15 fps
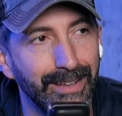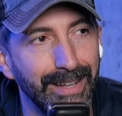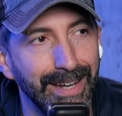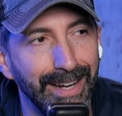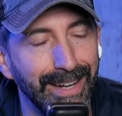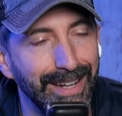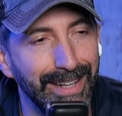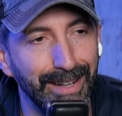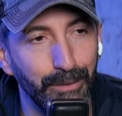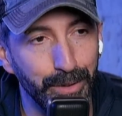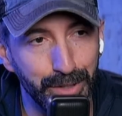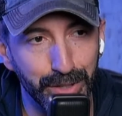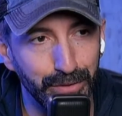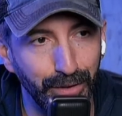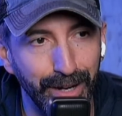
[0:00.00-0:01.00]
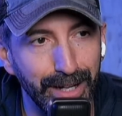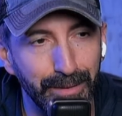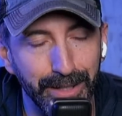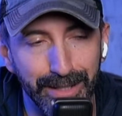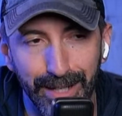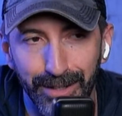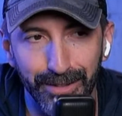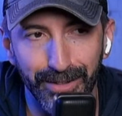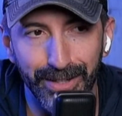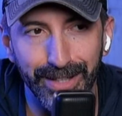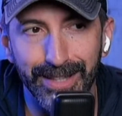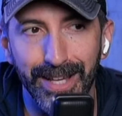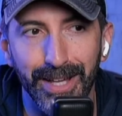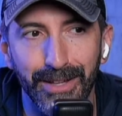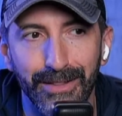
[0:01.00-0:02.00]
Now, which is funny because I don't
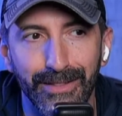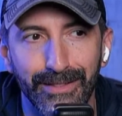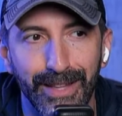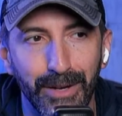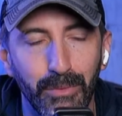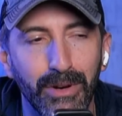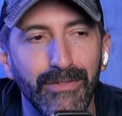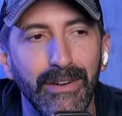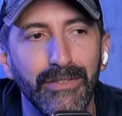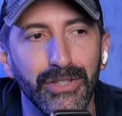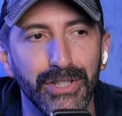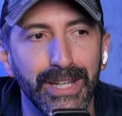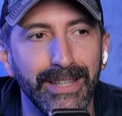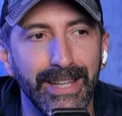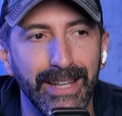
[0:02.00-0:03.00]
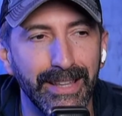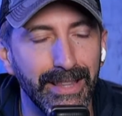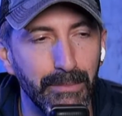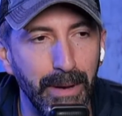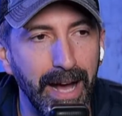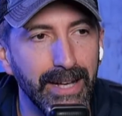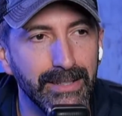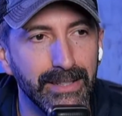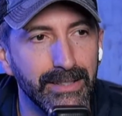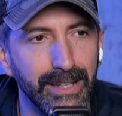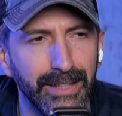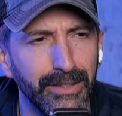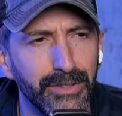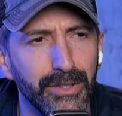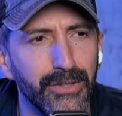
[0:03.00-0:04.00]
think they they would have ever said that in the past.
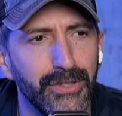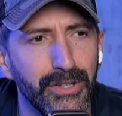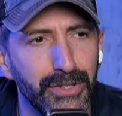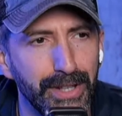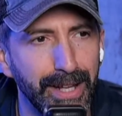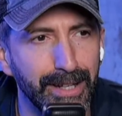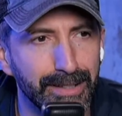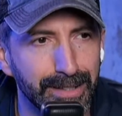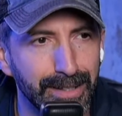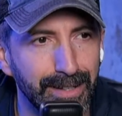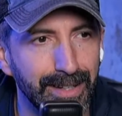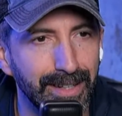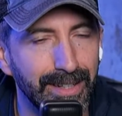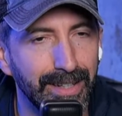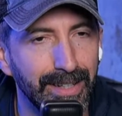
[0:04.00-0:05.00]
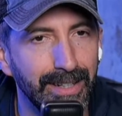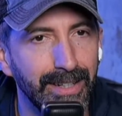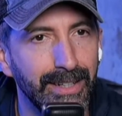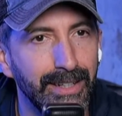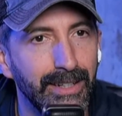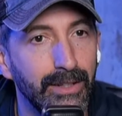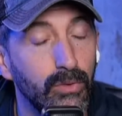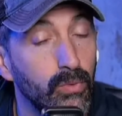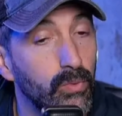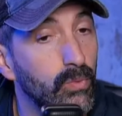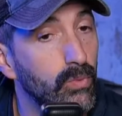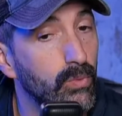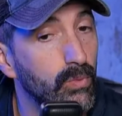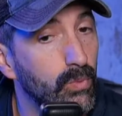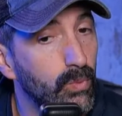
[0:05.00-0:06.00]
It's like there's no such thing as NAR.
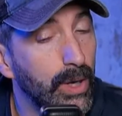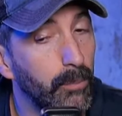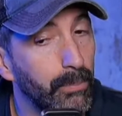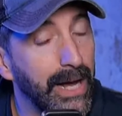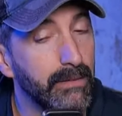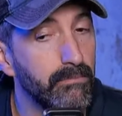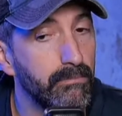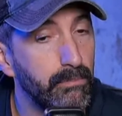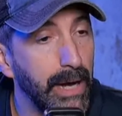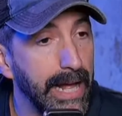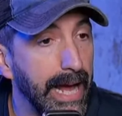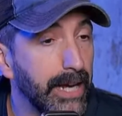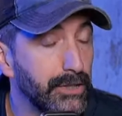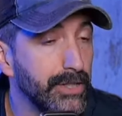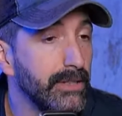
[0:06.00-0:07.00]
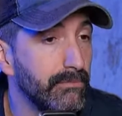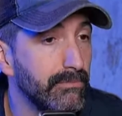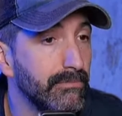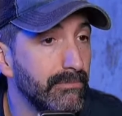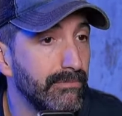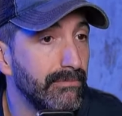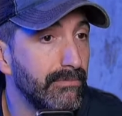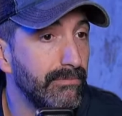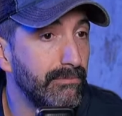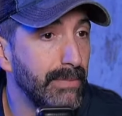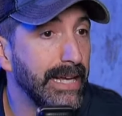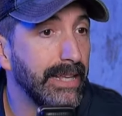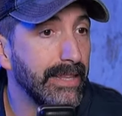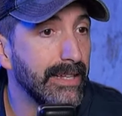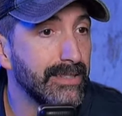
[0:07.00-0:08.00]
Well, by, uh, by actually, well, they
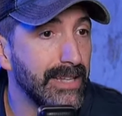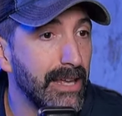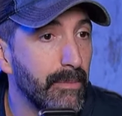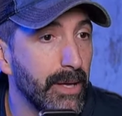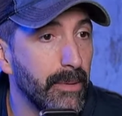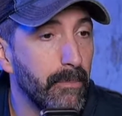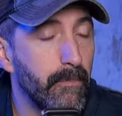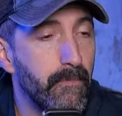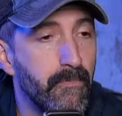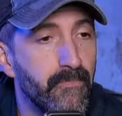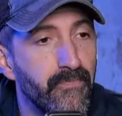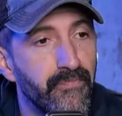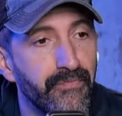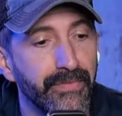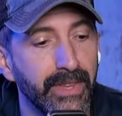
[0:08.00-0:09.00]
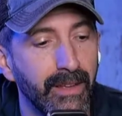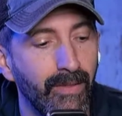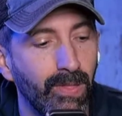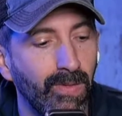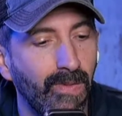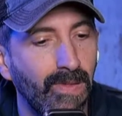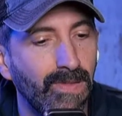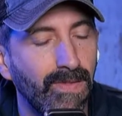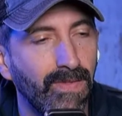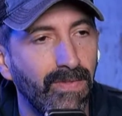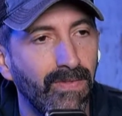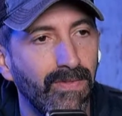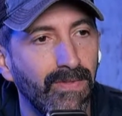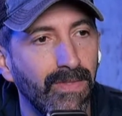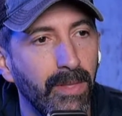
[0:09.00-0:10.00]
do. They statement. do say kind of at the
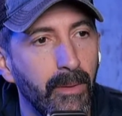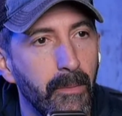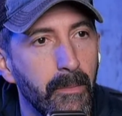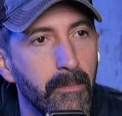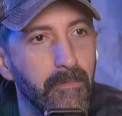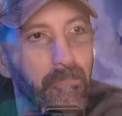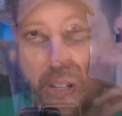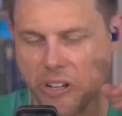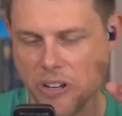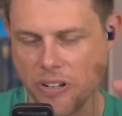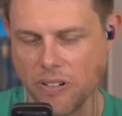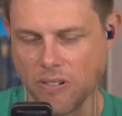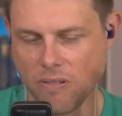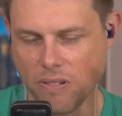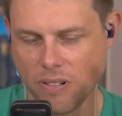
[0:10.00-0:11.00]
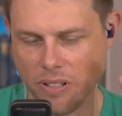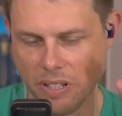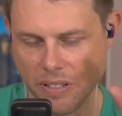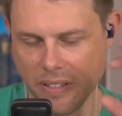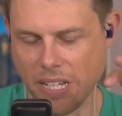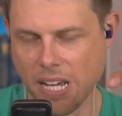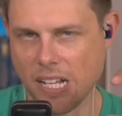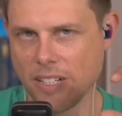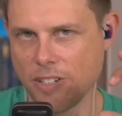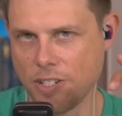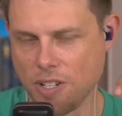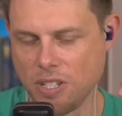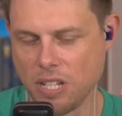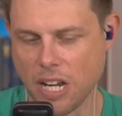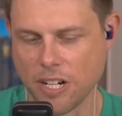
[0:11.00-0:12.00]
end of the the
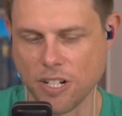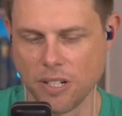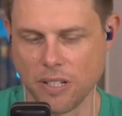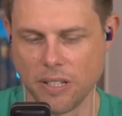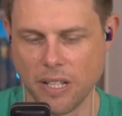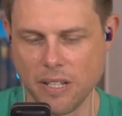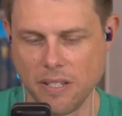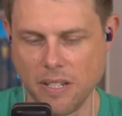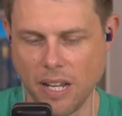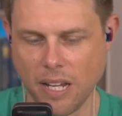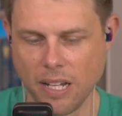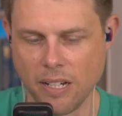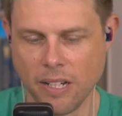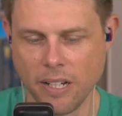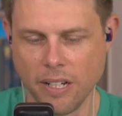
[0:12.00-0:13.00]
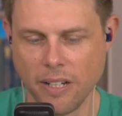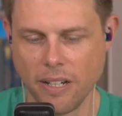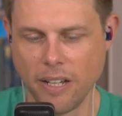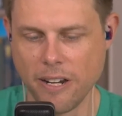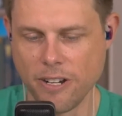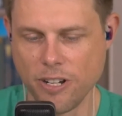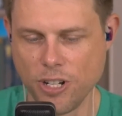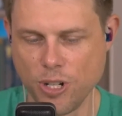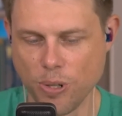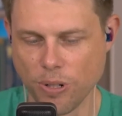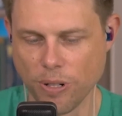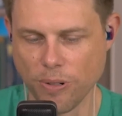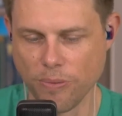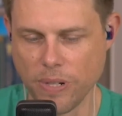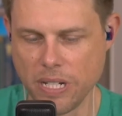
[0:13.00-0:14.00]
theology section, they say, in
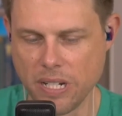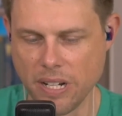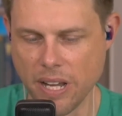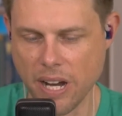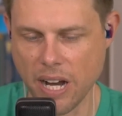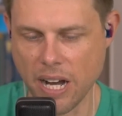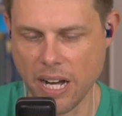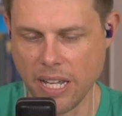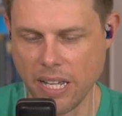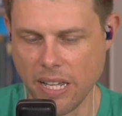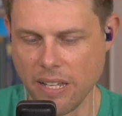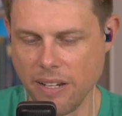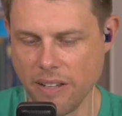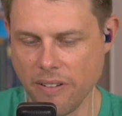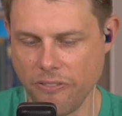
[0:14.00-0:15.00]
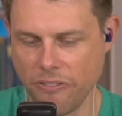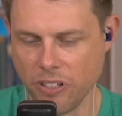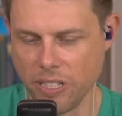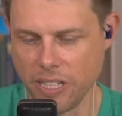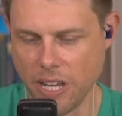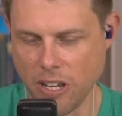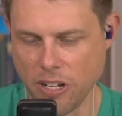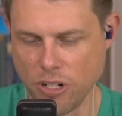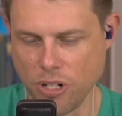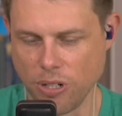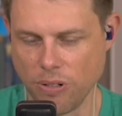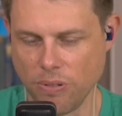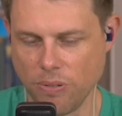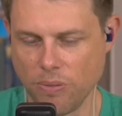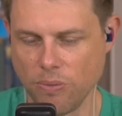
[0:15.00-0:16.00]
short, we deny any
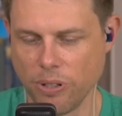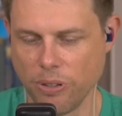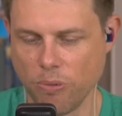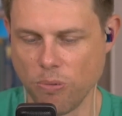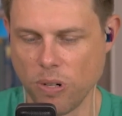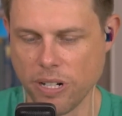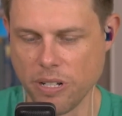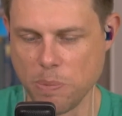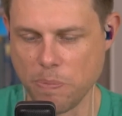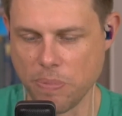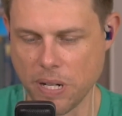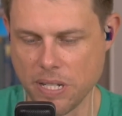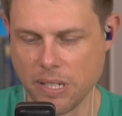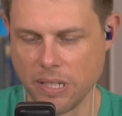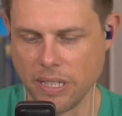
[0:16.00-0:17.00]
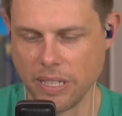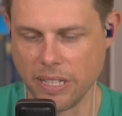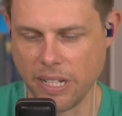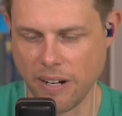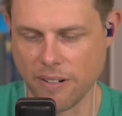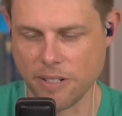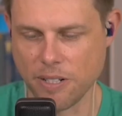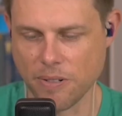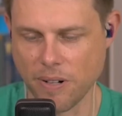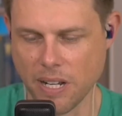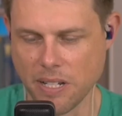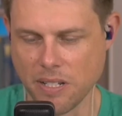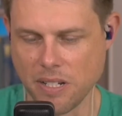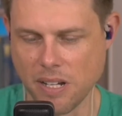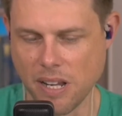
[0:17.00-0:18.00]
affiliation with what is presently
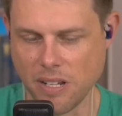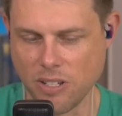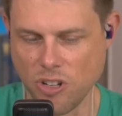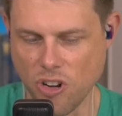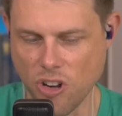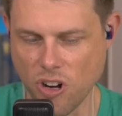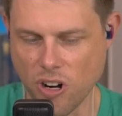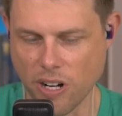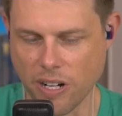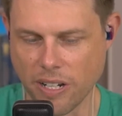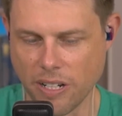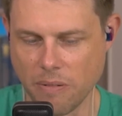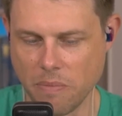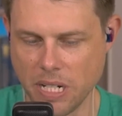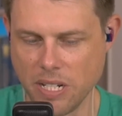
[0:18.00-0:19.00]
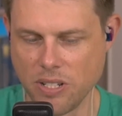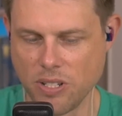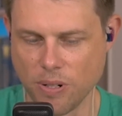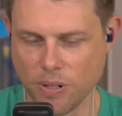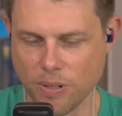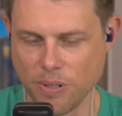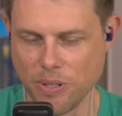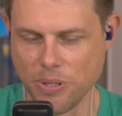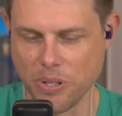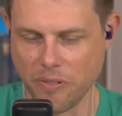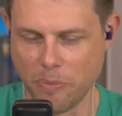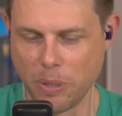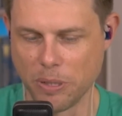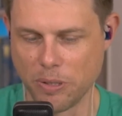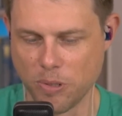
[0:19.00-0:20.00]
characterized as NAR in many circles
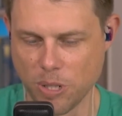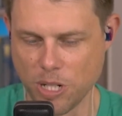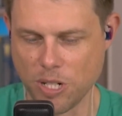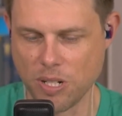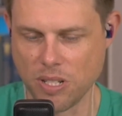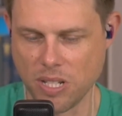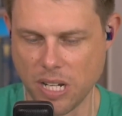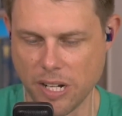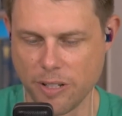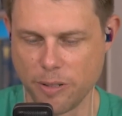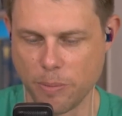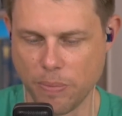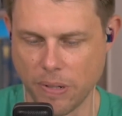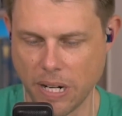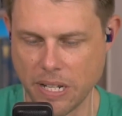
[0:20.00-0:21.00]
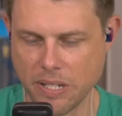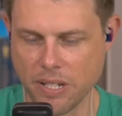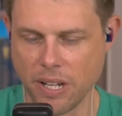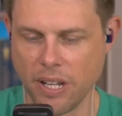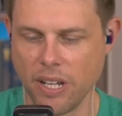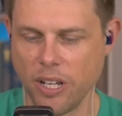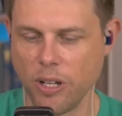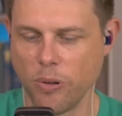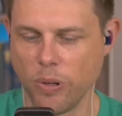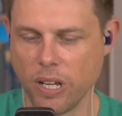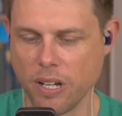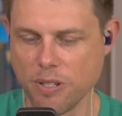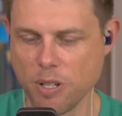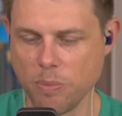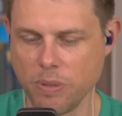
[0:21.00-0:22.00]
of both Christian secular press. We
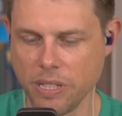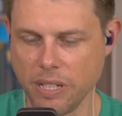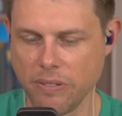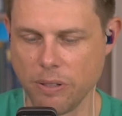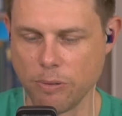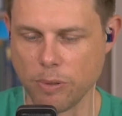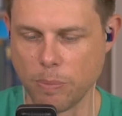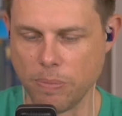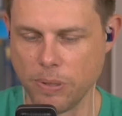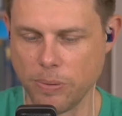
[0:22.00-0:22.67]
also believe that rep-